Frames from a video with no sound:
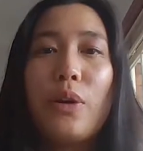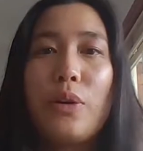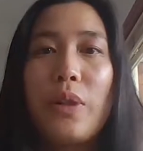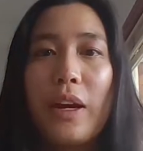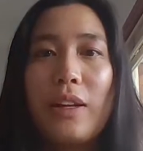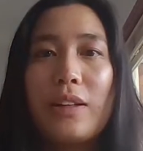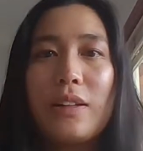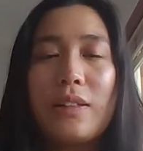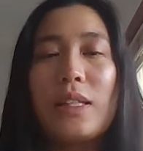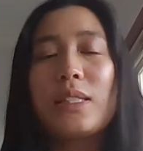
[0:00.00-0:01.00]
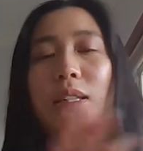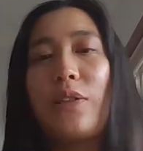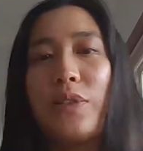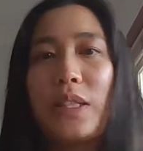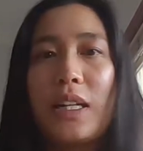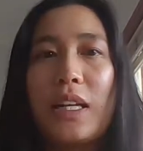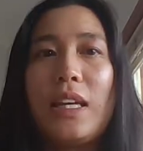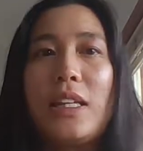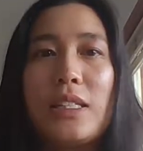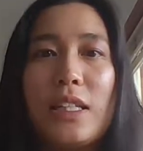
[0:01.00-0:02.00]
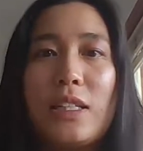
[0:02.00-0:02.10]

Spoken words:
that this stuff is kind of easy